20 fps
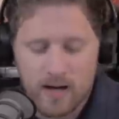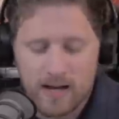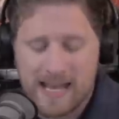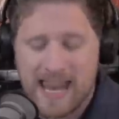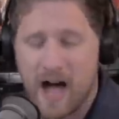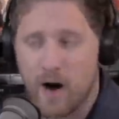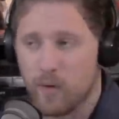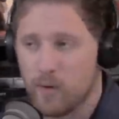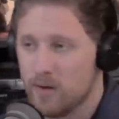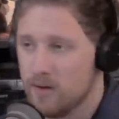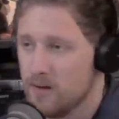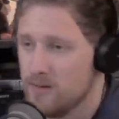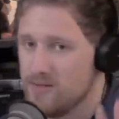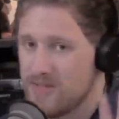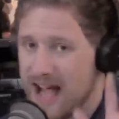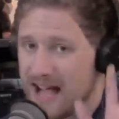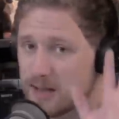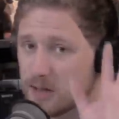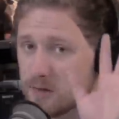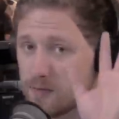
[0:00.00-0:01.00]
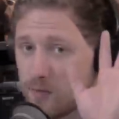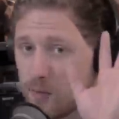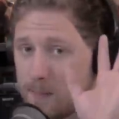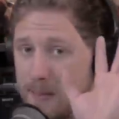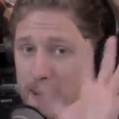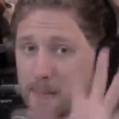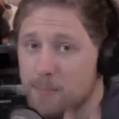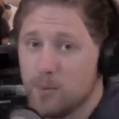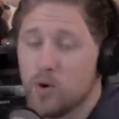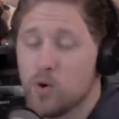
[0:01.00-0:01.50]
Now, that's for
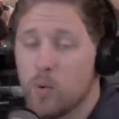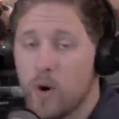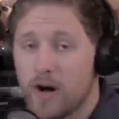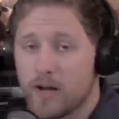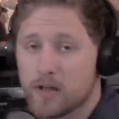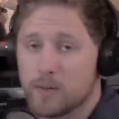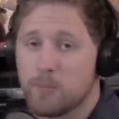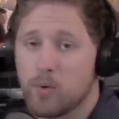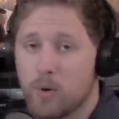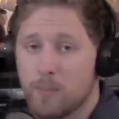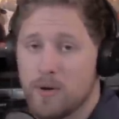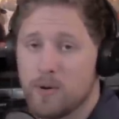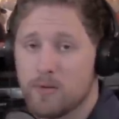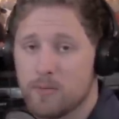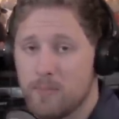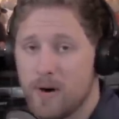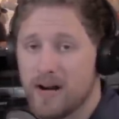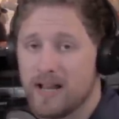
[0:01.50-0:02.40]
people who want to support me with